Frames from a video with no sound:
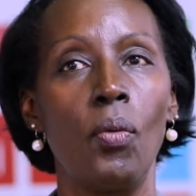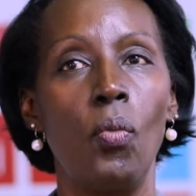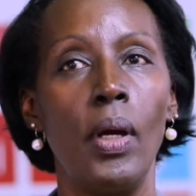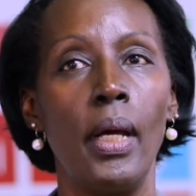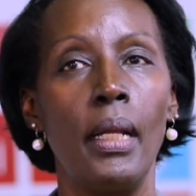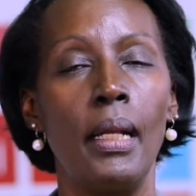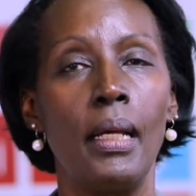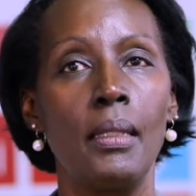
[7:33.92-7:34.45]

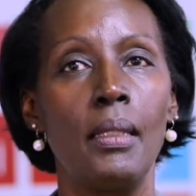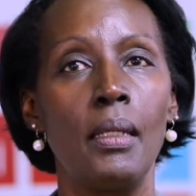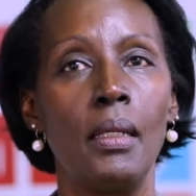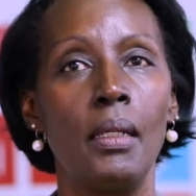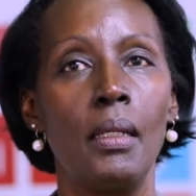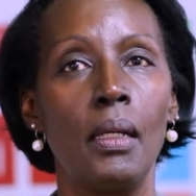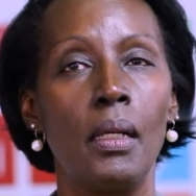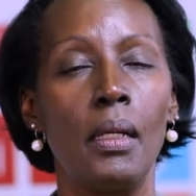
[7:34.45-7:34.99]
when I
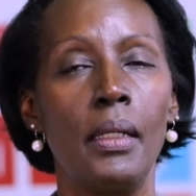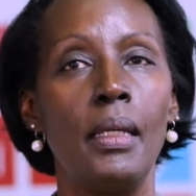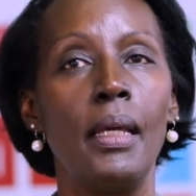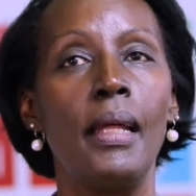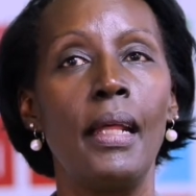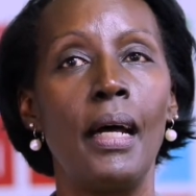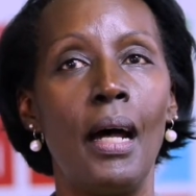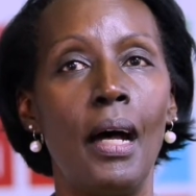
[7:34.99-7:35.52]
think a
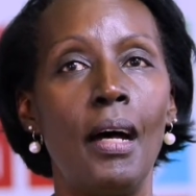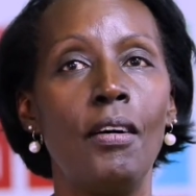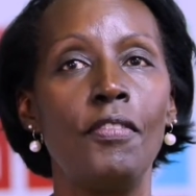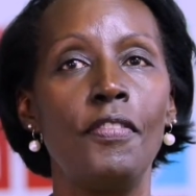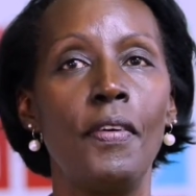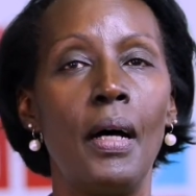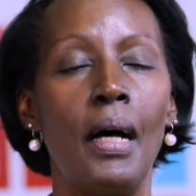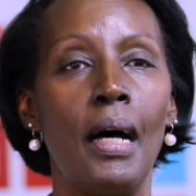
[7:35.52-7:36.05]
year and a
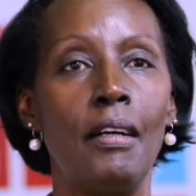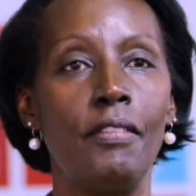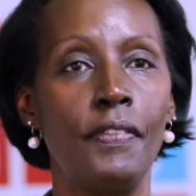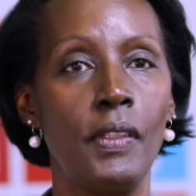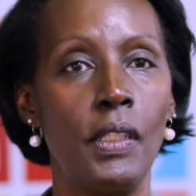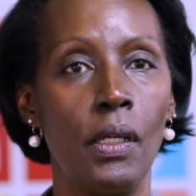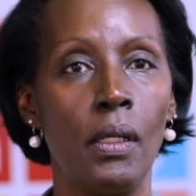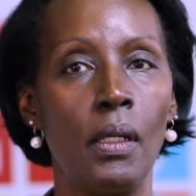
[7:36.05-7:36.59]
half
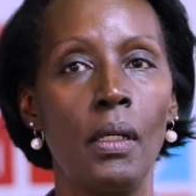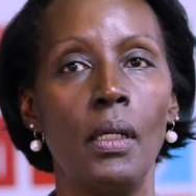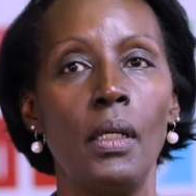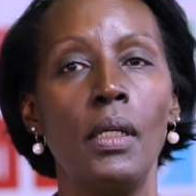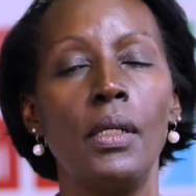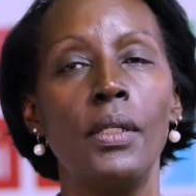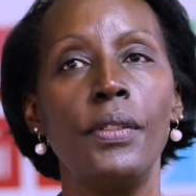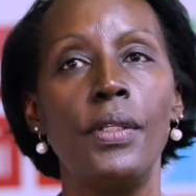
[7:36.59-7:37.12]
after
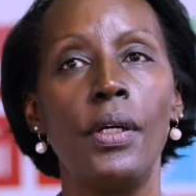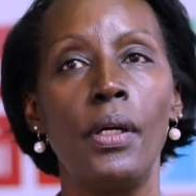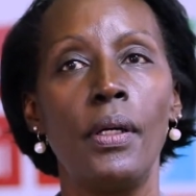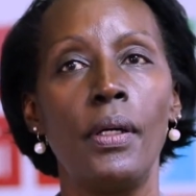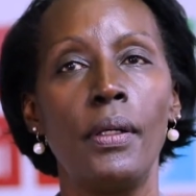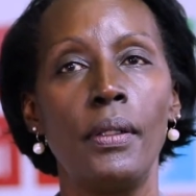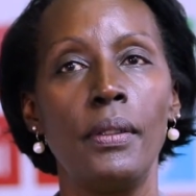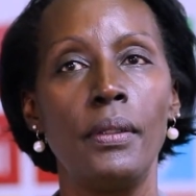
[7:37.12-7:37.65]

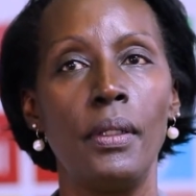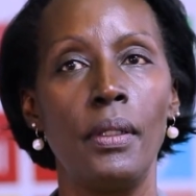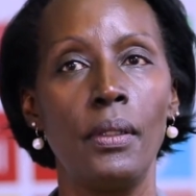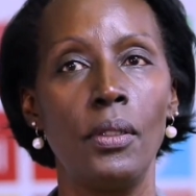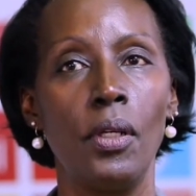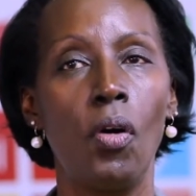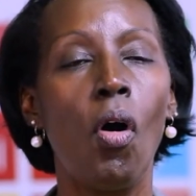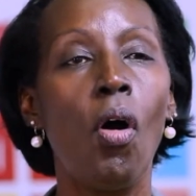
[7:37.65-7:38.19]

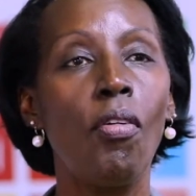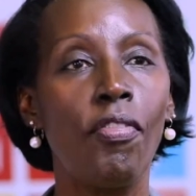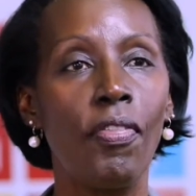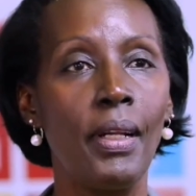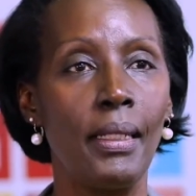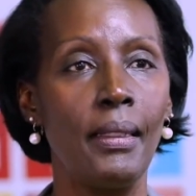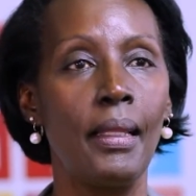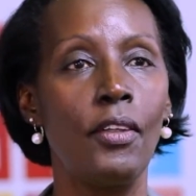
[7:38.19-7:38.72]
the
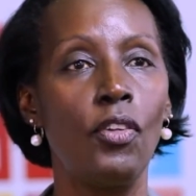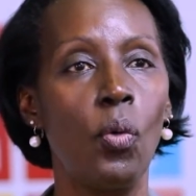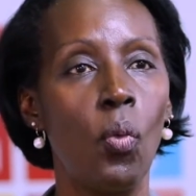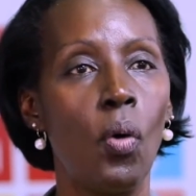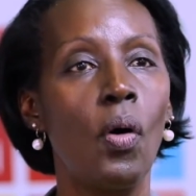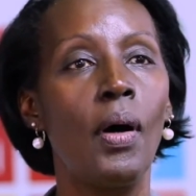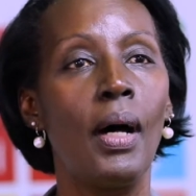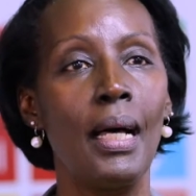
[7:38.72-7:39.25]
conflict and the
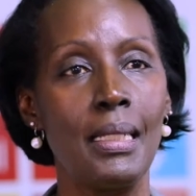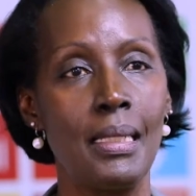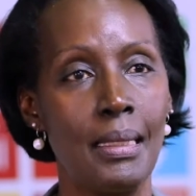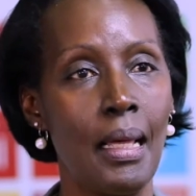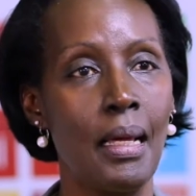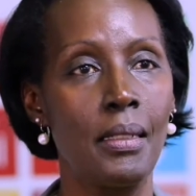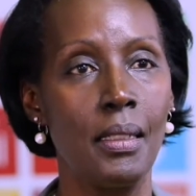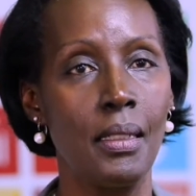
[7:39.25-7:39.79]
war has
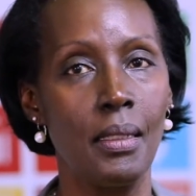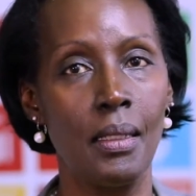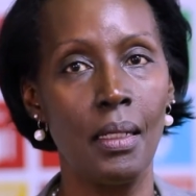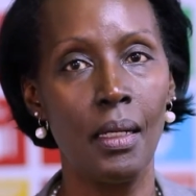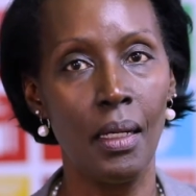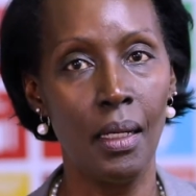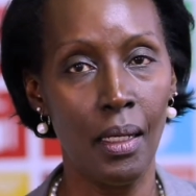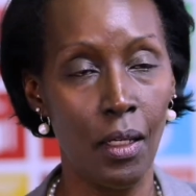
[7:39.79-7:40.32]
started
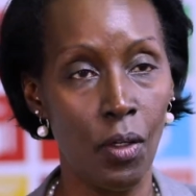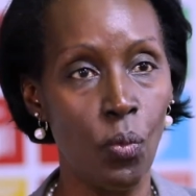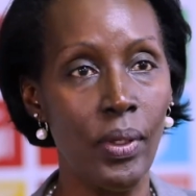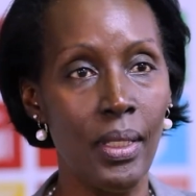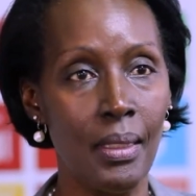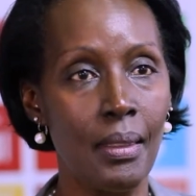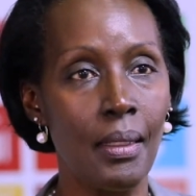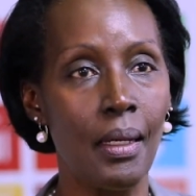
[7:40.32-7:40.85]
with